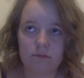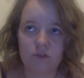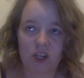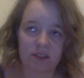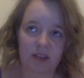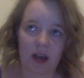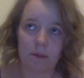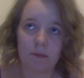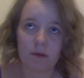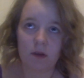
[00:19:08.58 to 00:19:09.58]
Jack's
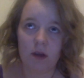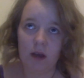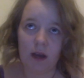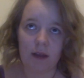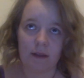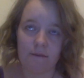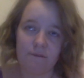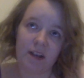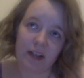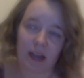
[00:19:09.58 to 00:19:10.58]
Gap and then
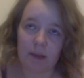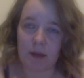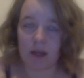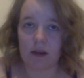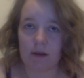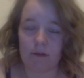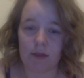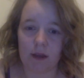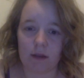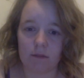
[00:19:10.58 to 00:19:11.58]
Finn came in and
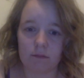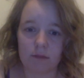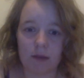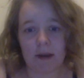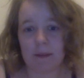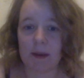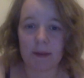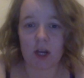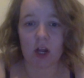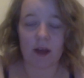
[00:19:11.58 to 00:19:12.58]
everything. It may be a
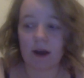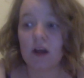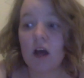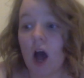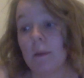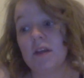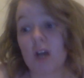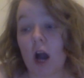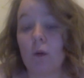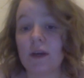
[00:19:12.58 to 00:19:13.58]
bit like that. I mean,
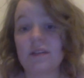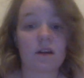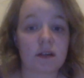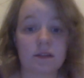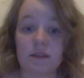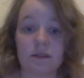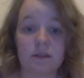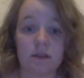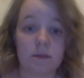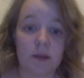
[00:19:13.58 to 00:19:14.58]
Nicole is like a sister
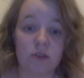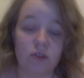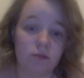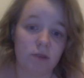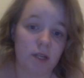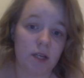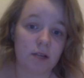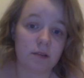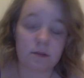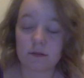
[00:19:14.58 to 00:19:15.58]
to me. She really
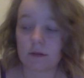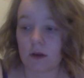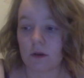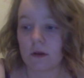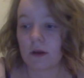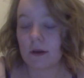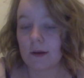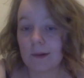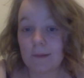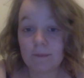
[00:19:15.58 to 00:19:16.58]
is. So,
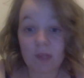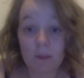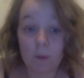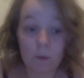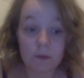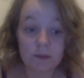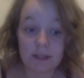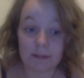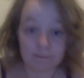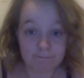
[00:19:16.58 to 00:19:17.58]
but we'll
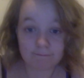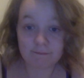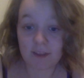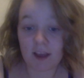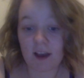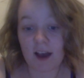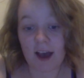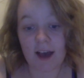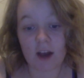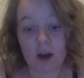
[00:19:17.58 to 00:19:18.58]
see.
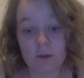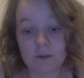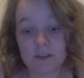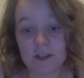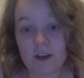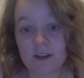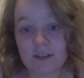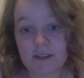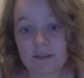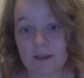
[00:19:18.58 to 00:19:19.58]
And I will see you guys
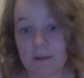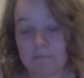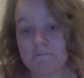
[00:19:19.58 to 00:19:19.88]
next time.